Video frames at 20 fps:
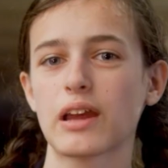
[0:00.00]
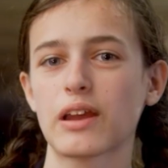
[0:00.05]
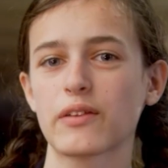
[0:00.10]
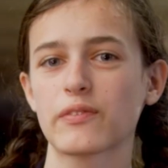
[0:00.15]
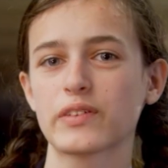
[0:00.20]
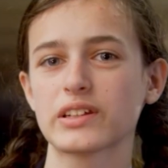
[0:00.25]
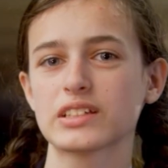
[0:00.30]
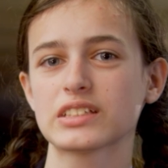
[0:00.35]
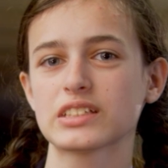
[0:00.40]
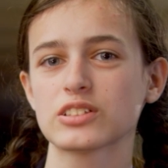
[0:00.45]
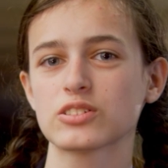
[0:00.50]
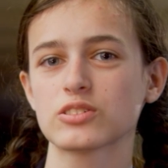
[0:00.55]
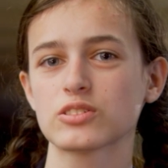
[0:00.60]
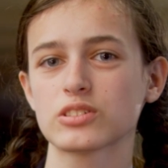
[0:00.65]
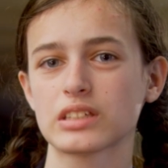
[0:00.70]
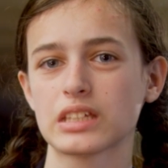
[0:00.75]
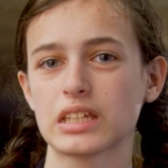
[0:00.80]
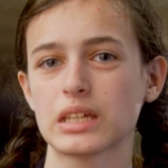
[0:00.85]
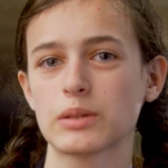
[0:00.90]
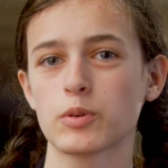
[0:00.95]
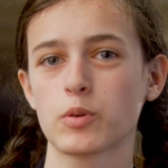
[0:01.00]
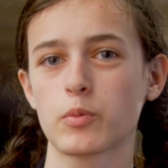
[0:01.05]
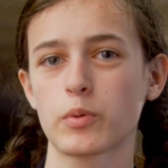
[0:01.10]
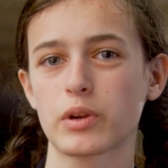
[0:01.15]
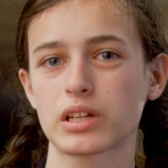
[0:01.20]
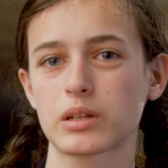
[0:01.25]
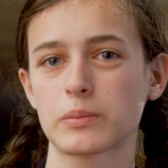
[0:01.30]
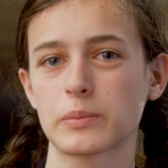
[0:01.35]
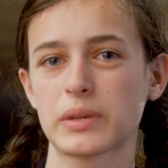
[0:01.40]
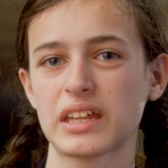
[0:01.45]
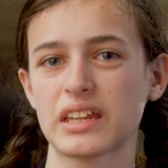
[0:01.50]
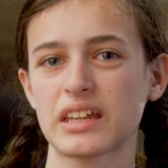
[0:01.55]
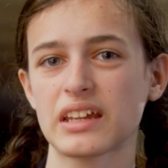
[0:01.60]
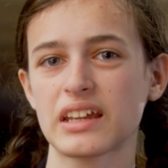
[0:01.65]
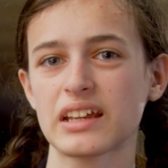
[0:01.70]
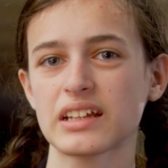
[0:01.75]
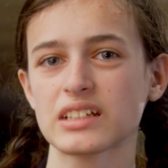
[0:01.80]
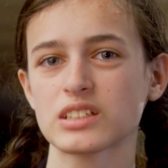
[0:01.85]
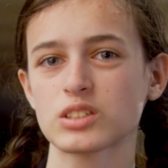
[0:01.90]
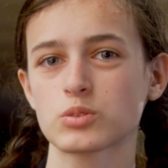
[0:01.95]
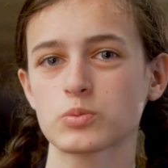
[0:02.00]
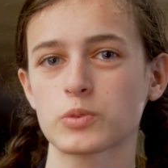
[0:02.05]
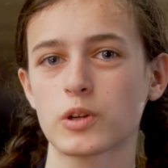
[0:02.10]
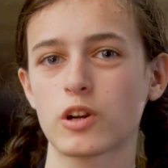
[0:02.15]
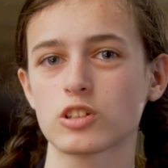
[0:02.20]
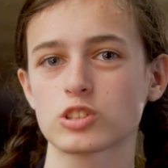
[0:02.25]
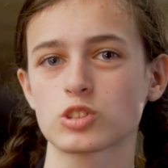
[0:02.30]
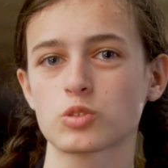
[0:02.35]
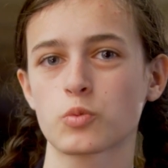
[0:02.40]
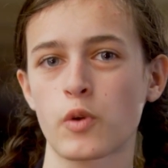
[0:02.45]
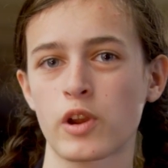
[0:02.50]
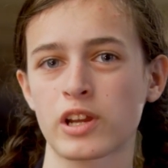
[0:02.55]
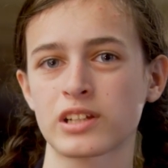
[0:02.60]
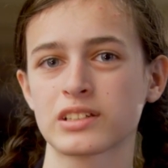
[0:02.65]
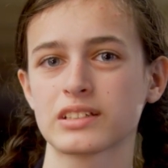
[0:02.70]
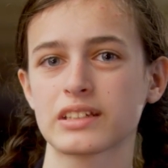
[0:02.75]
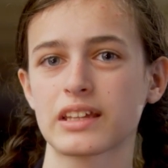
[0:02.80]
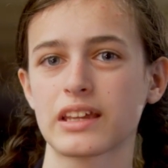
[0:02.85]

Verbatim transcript: every single team who we're competing against, we're also working